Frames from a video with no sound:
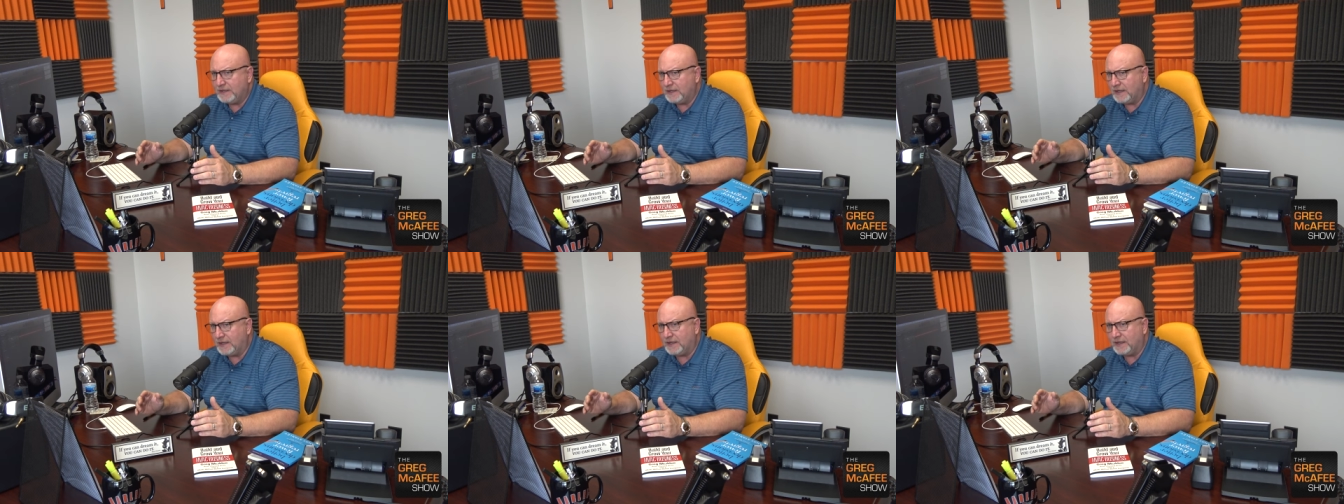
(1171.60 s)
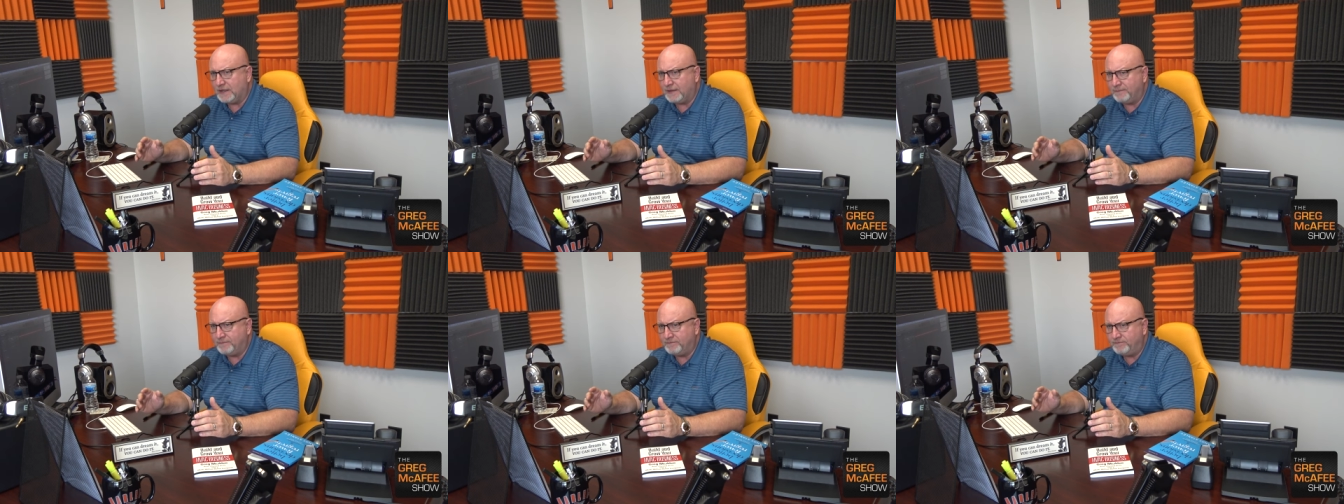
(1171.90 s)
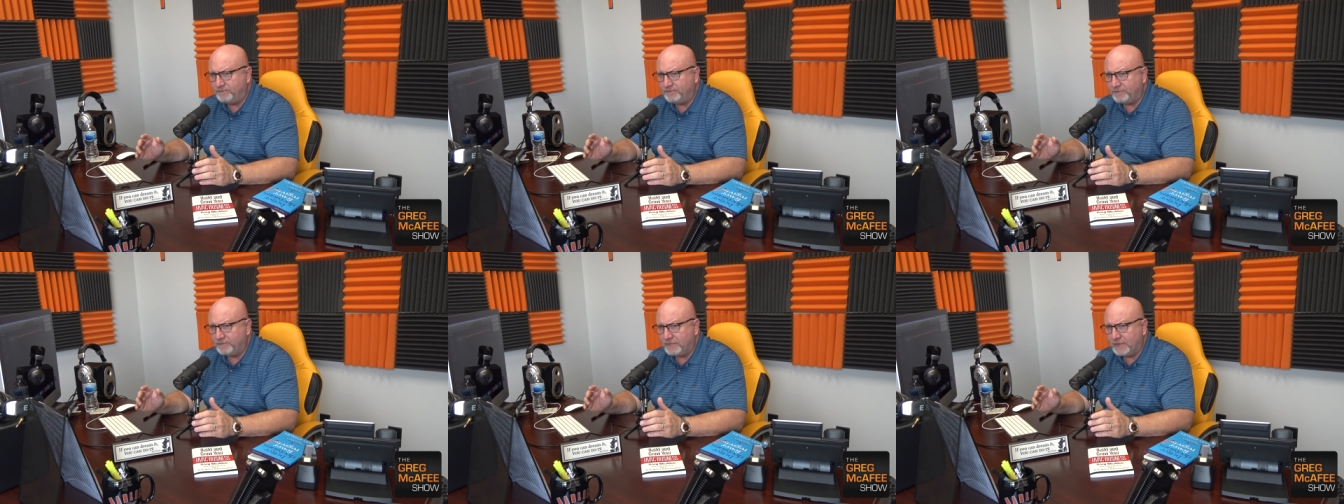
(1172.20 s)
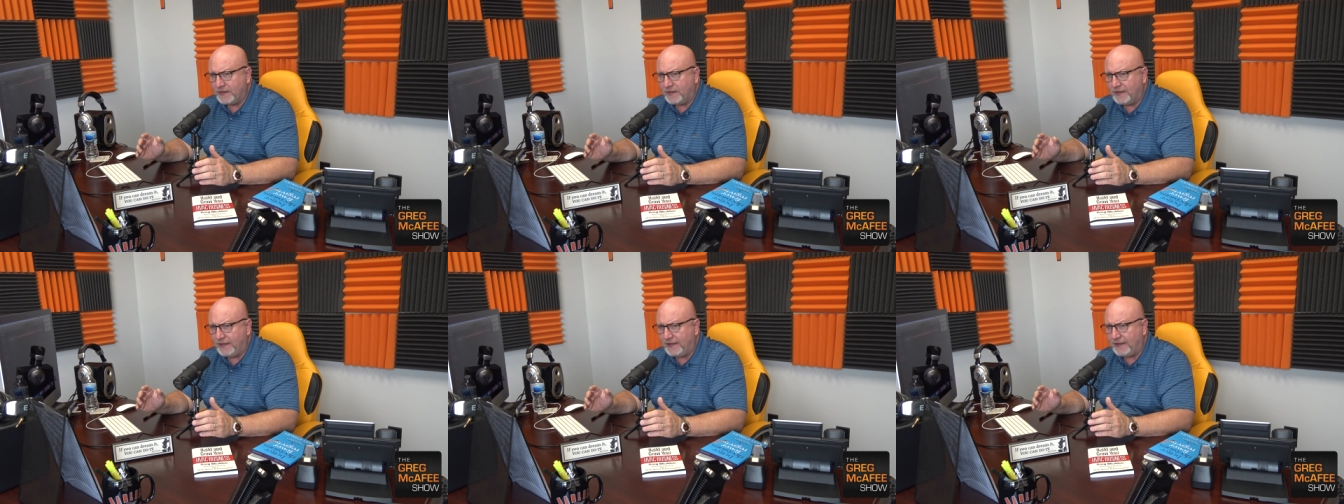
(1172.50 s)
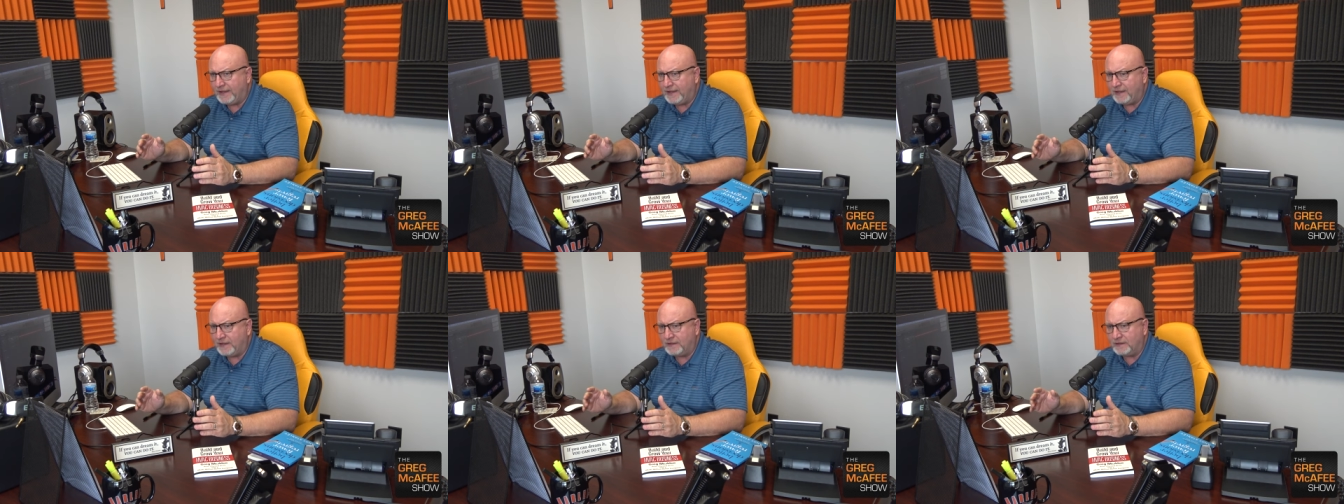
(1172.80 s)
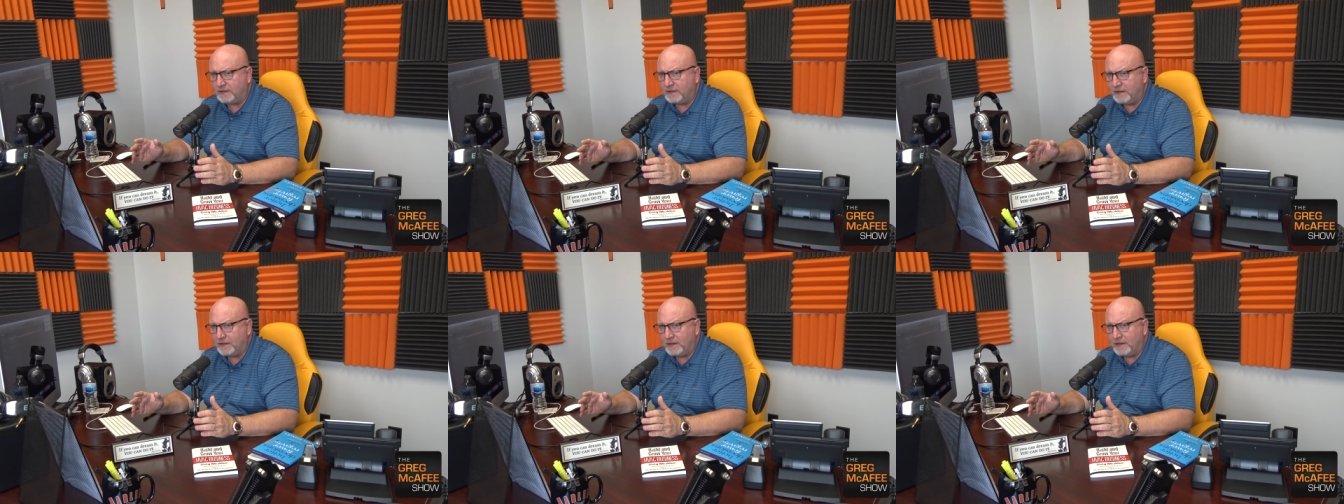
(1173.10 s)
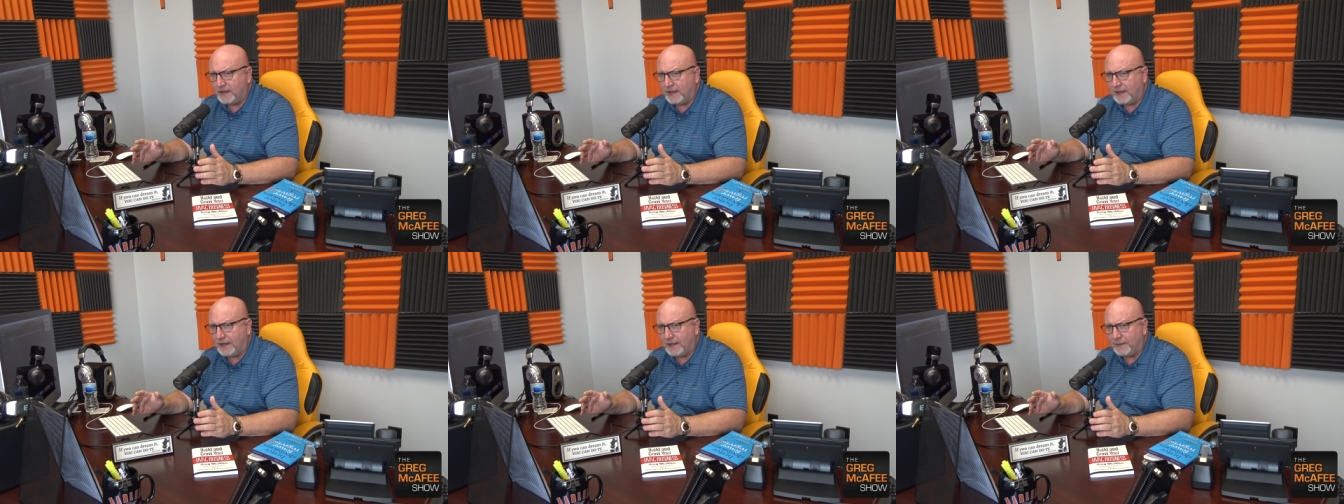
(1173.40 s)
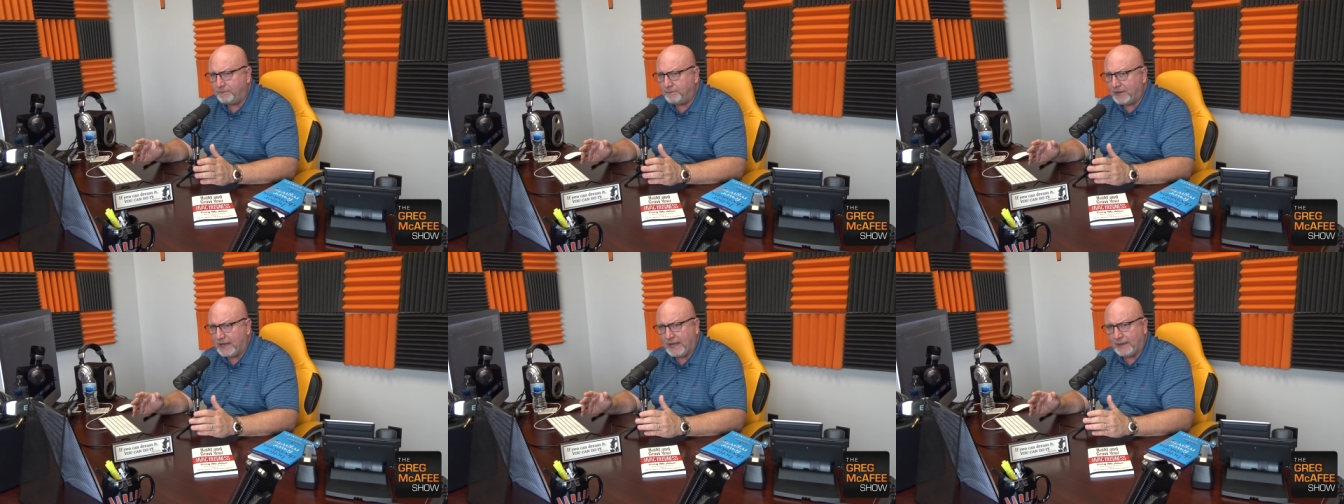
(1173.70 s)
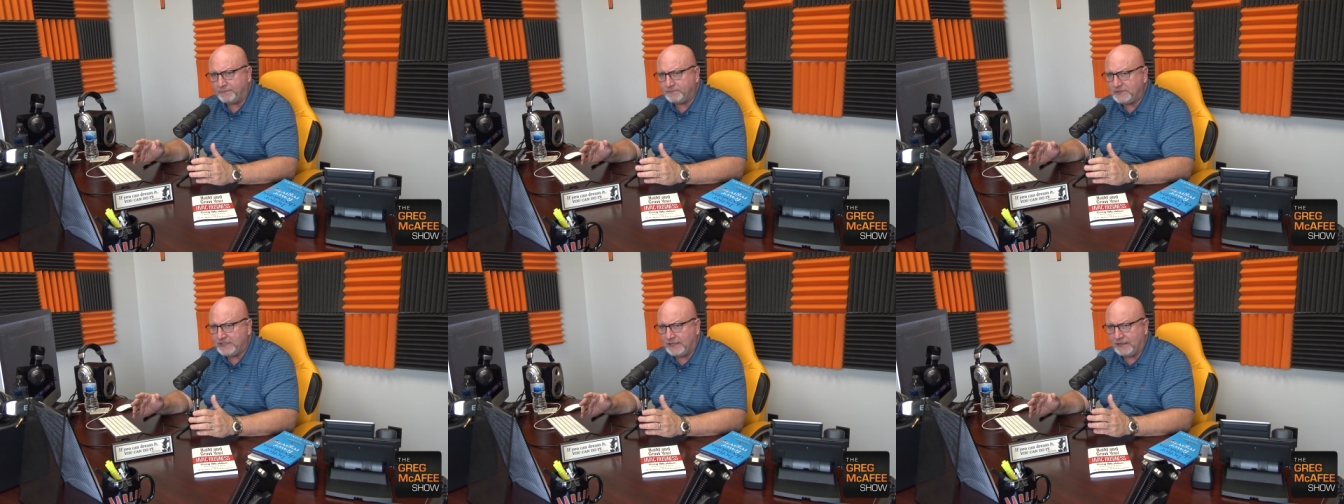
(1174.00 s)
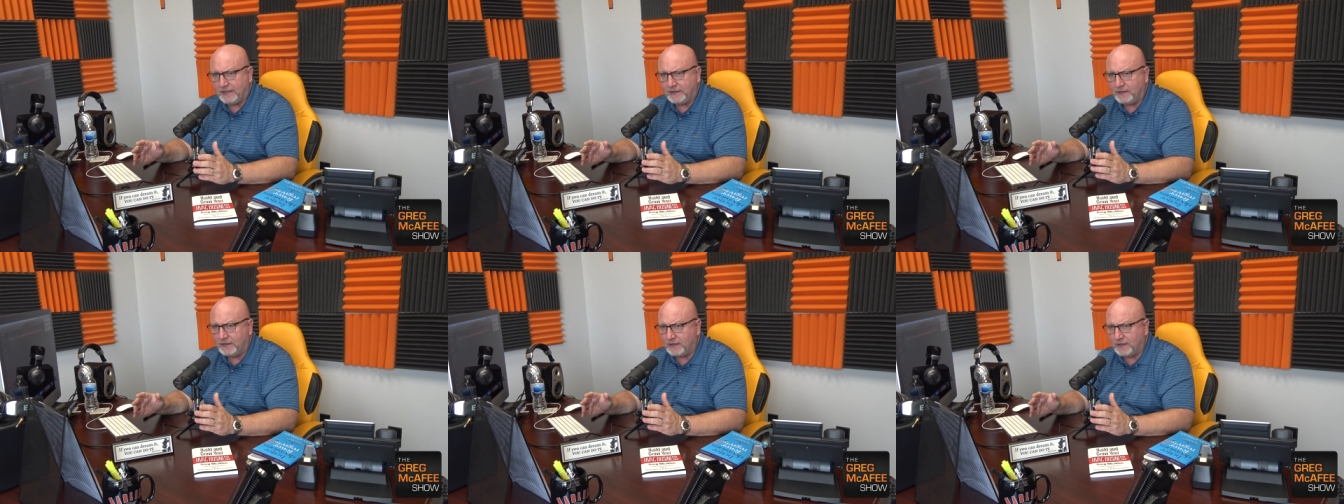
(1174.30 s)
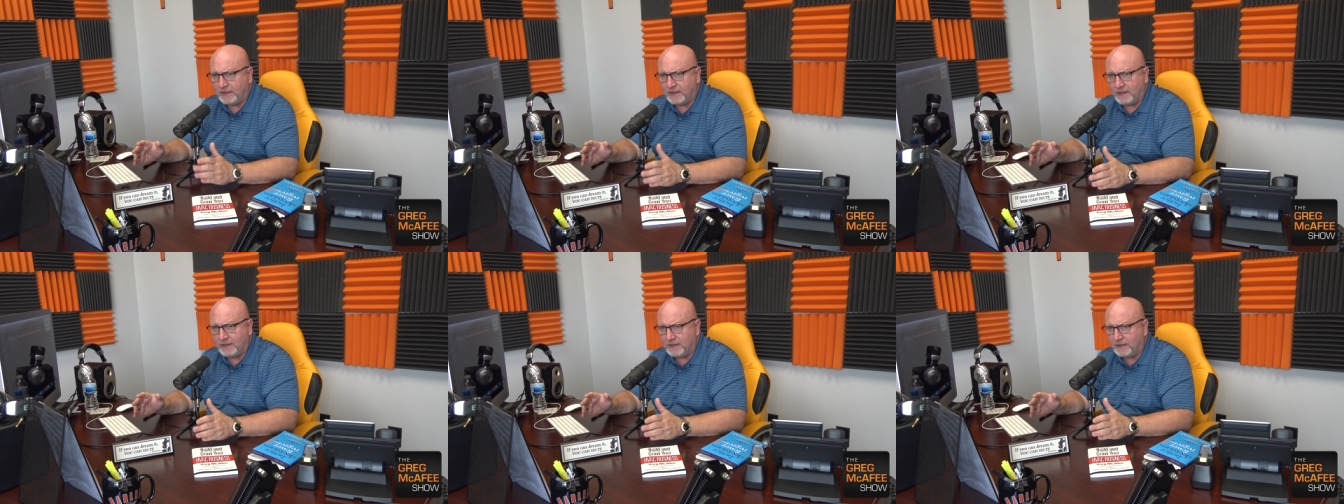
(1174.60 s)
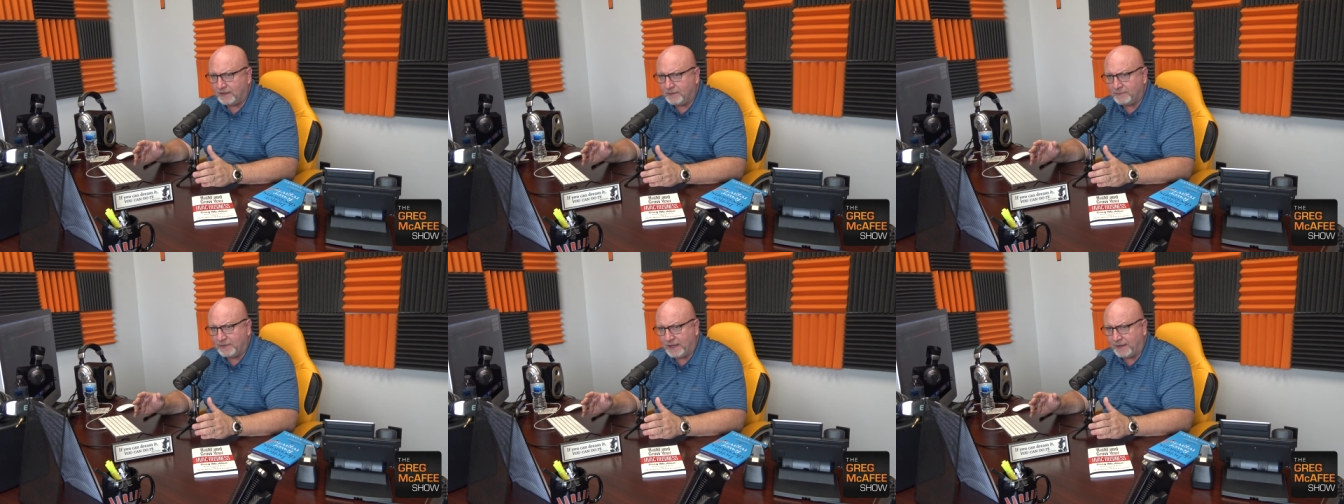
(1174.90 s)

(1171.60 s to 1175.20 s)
um, and i popped in um,